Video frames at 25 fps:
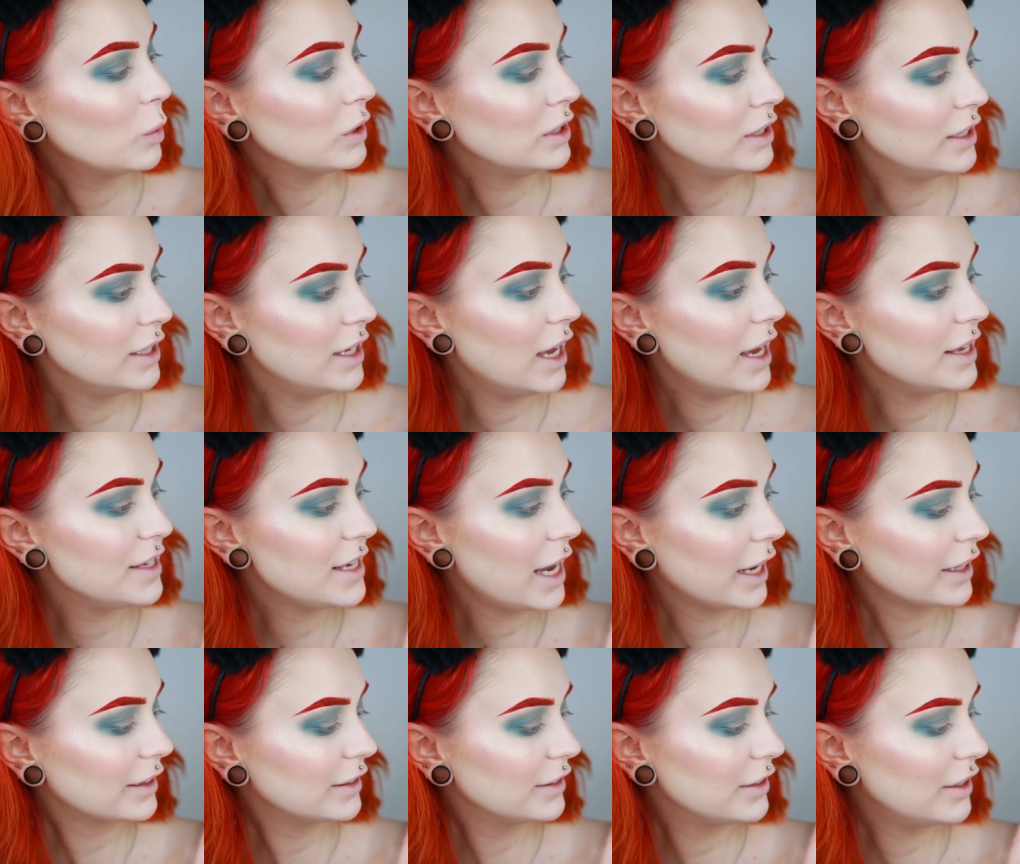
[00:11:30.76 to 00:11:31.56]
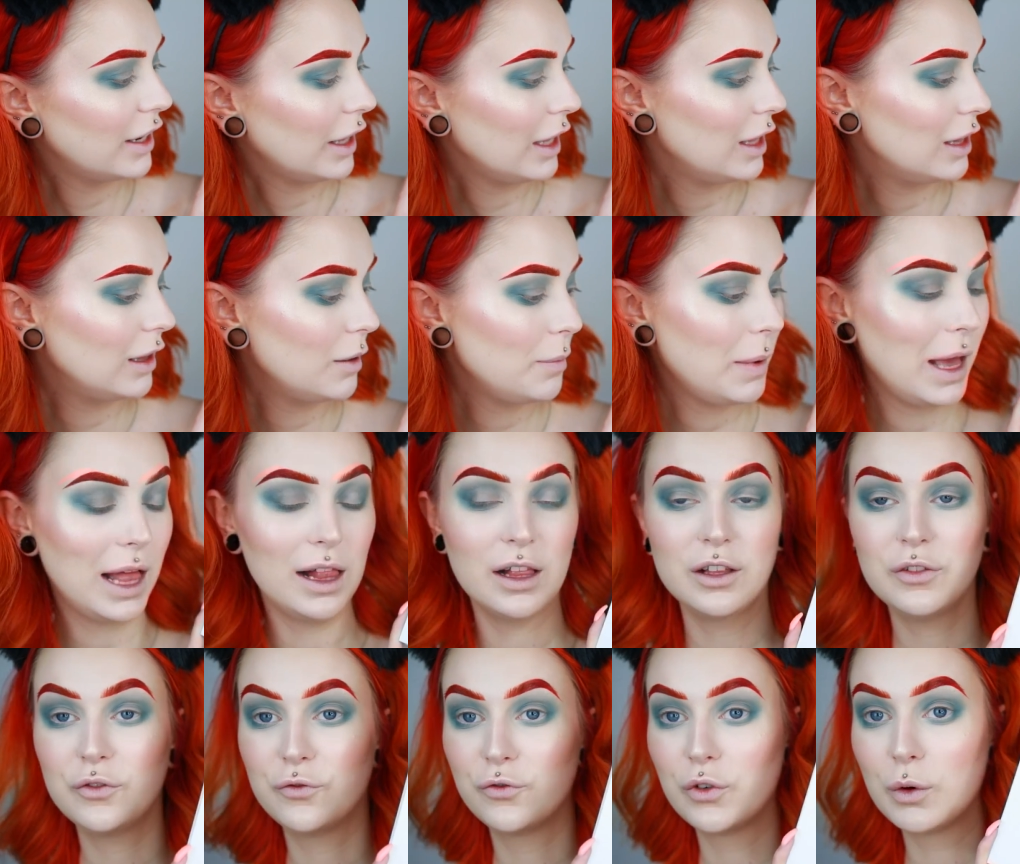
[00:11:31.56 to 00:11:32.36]
with the Jaclyn Hill
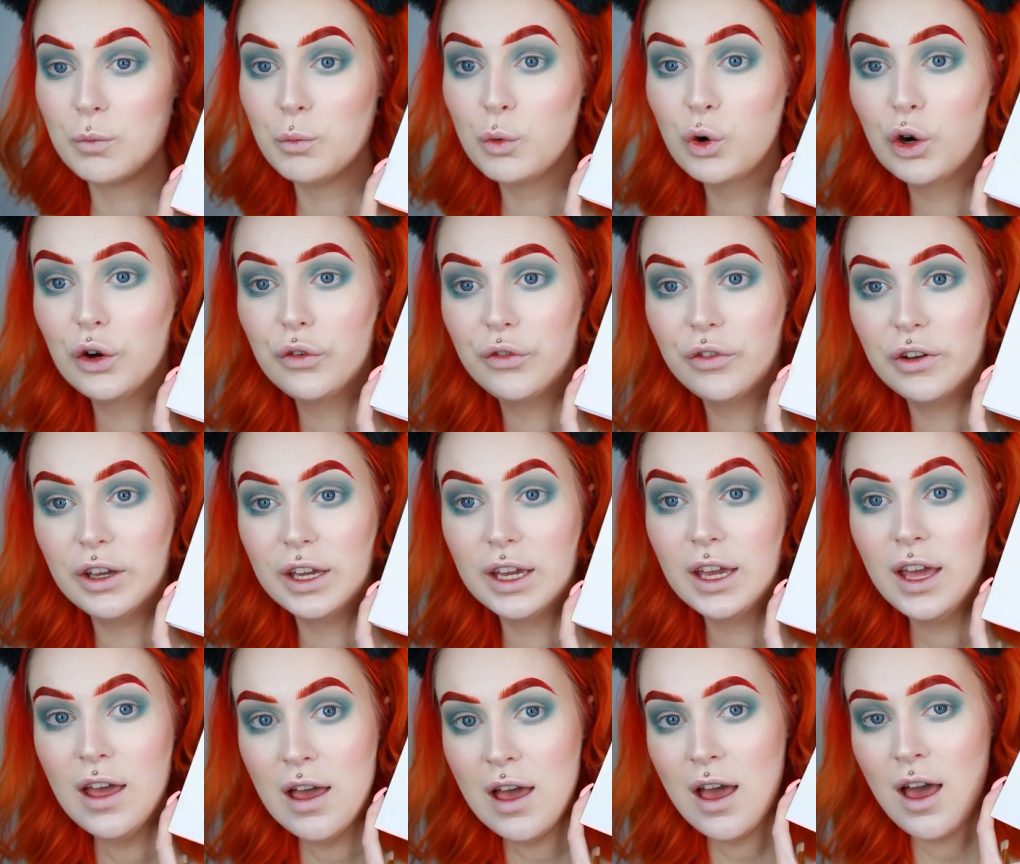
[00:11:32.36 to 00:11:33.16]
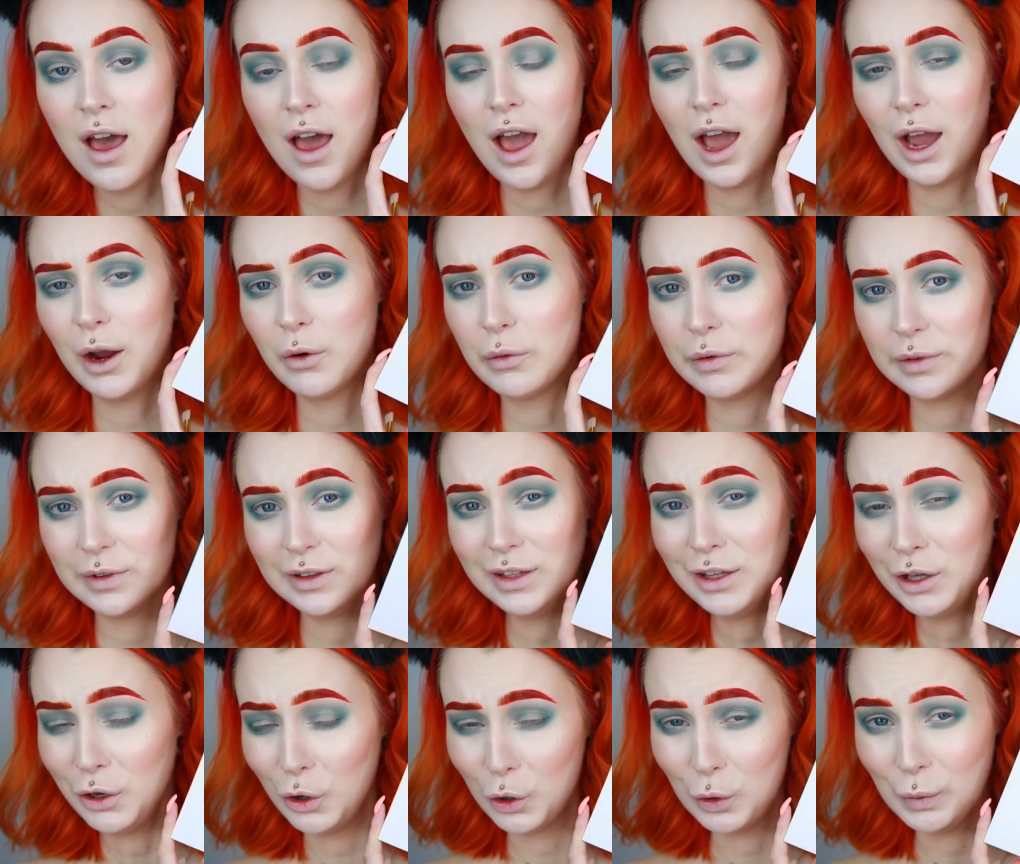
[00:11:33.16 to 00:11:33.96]
palette from Morphe. I
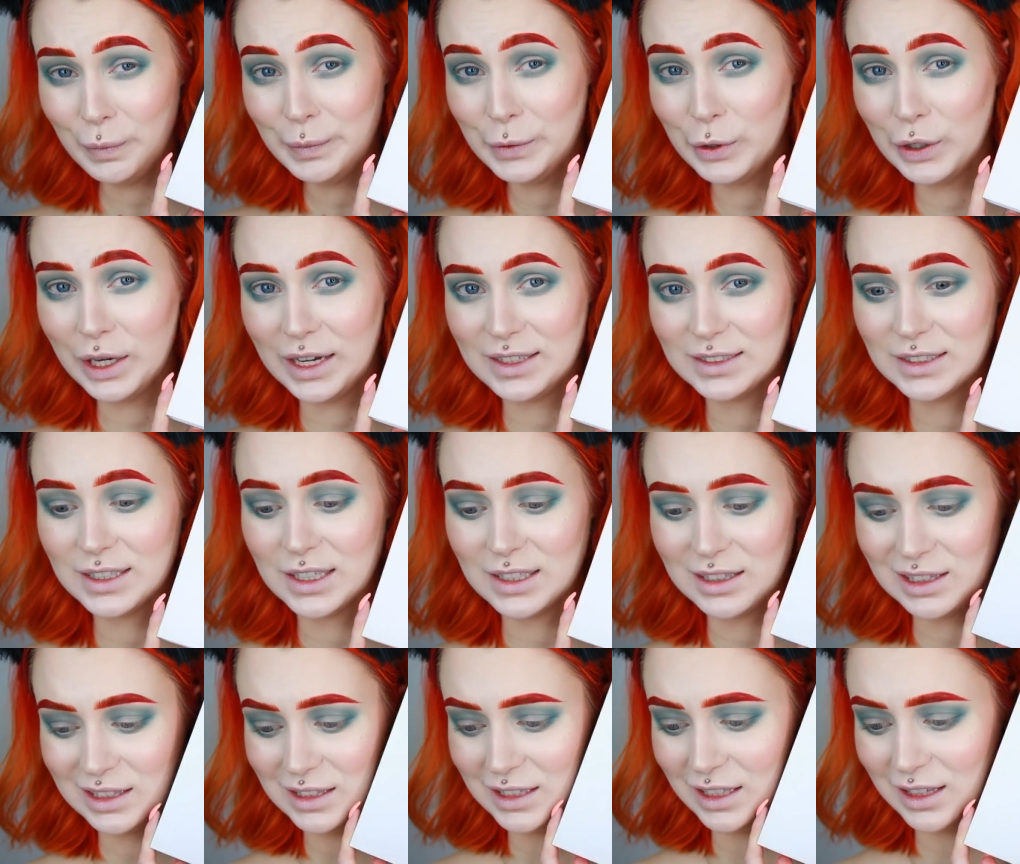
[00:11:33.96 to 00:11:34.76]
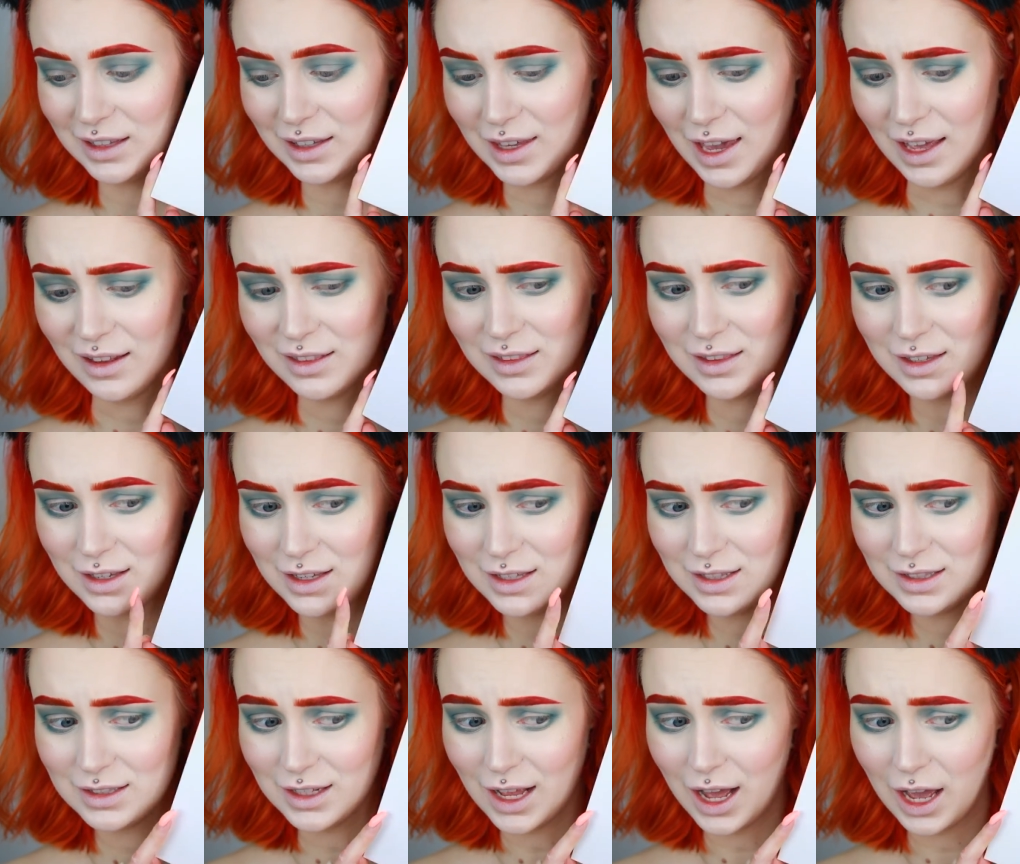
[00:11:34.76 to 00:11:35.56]
really hope you guys can still get
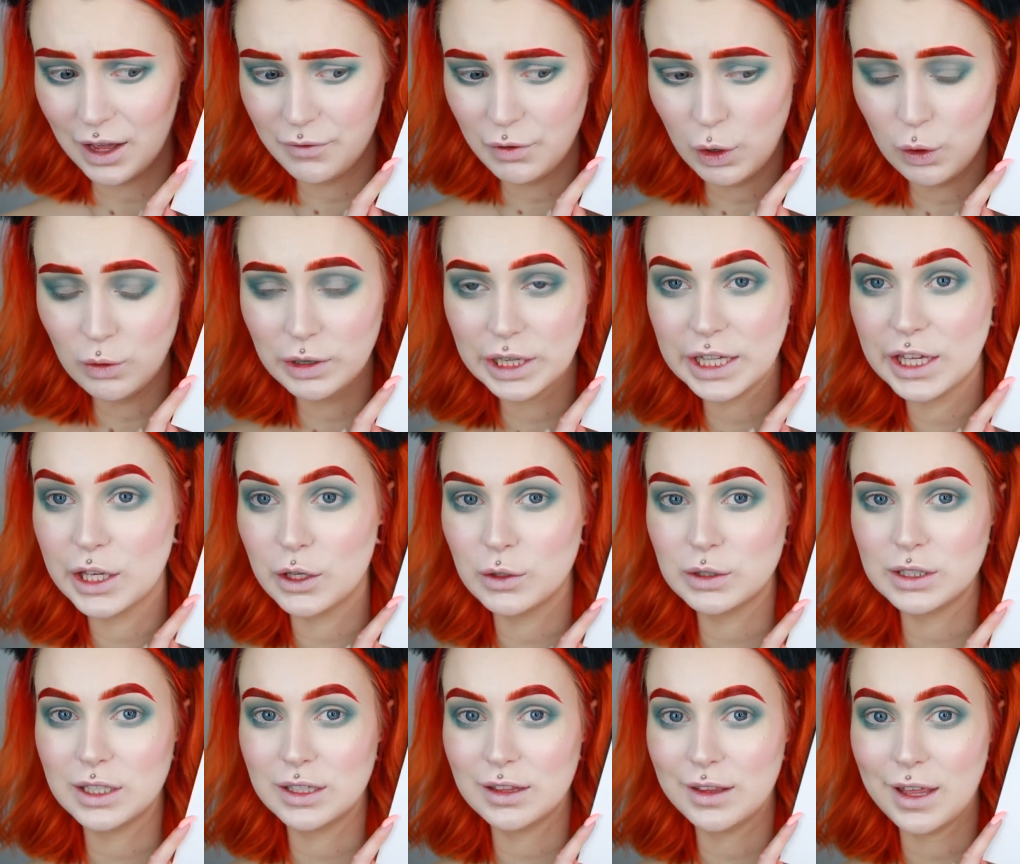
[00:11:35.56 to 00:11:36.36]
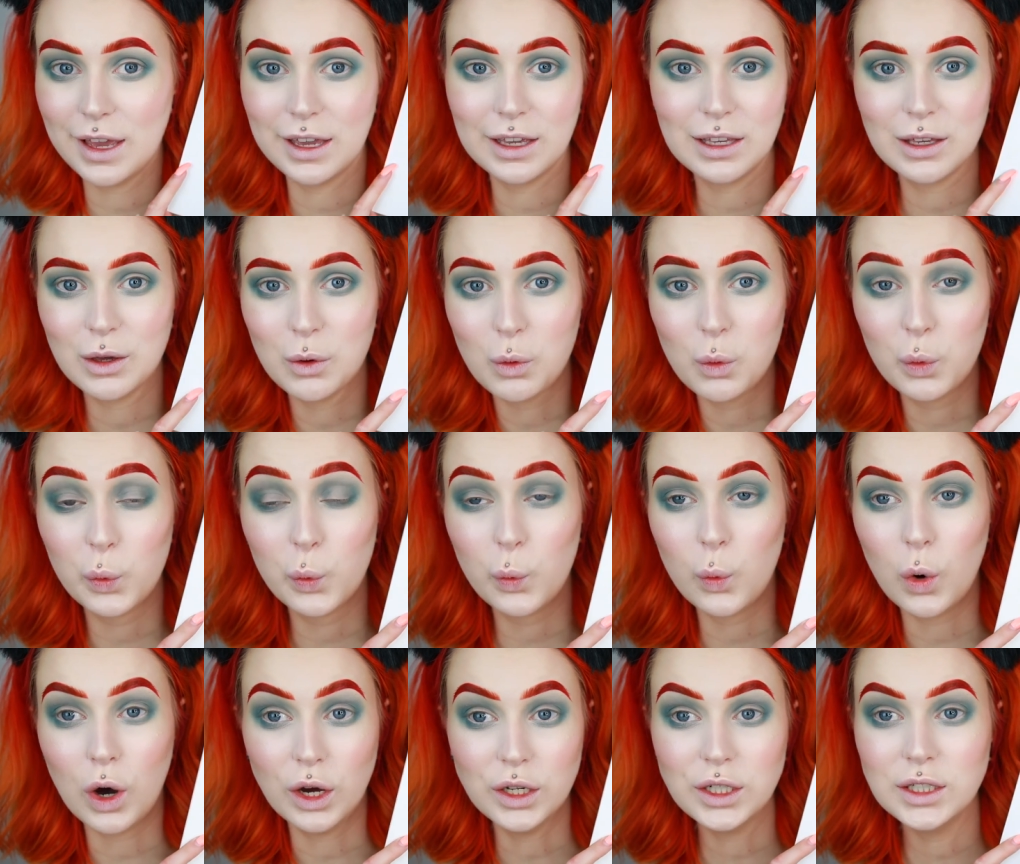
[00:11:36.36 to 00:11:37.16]
this. I've only used it like
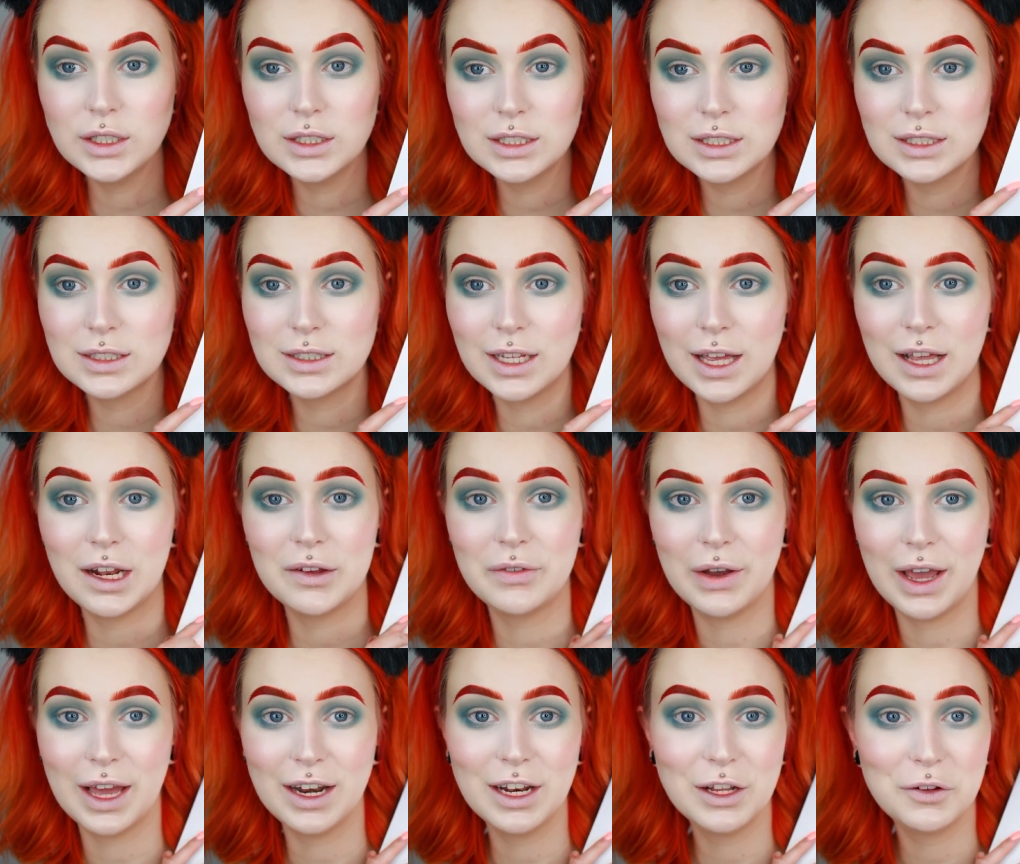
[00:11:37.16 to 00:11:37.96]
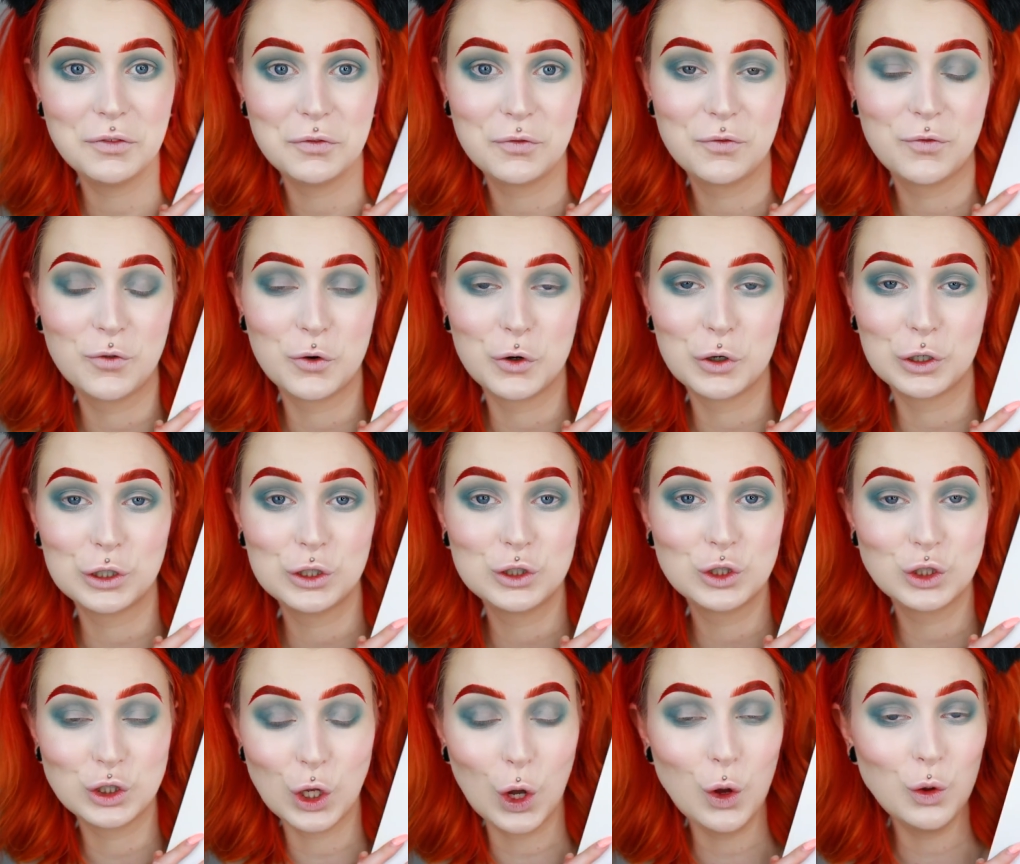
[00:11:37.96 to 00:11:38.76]
once and I've had it for
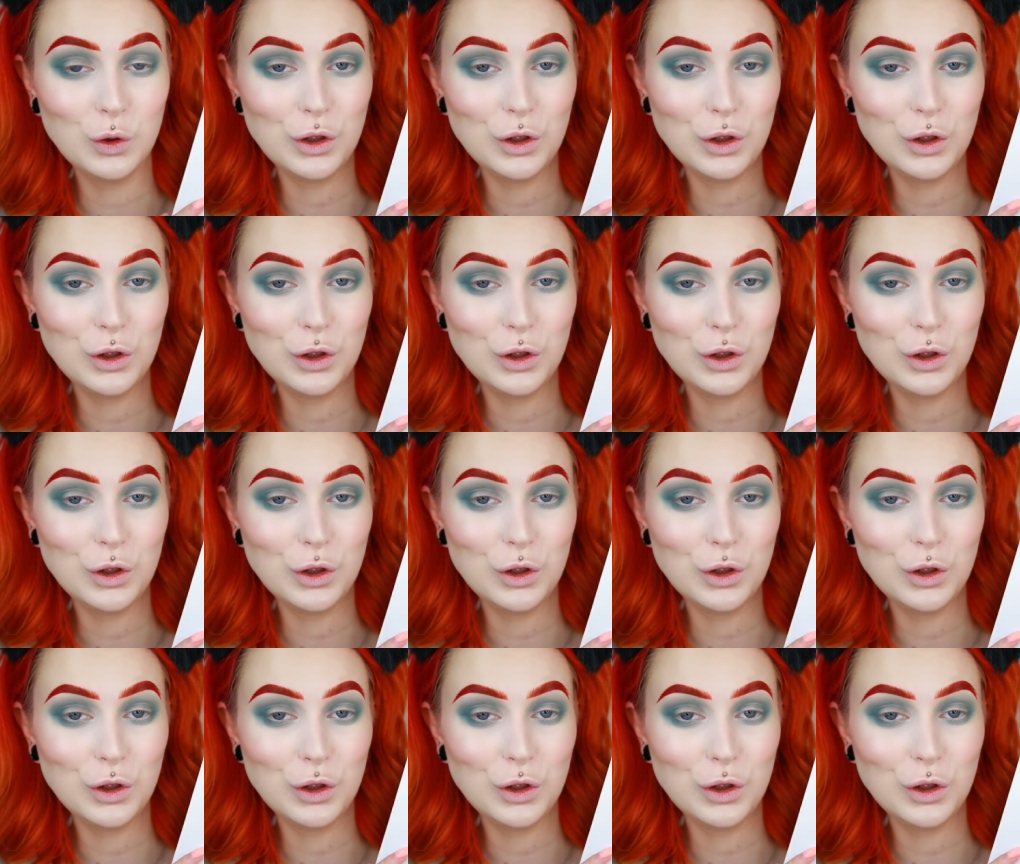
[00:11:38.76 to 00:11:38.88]
so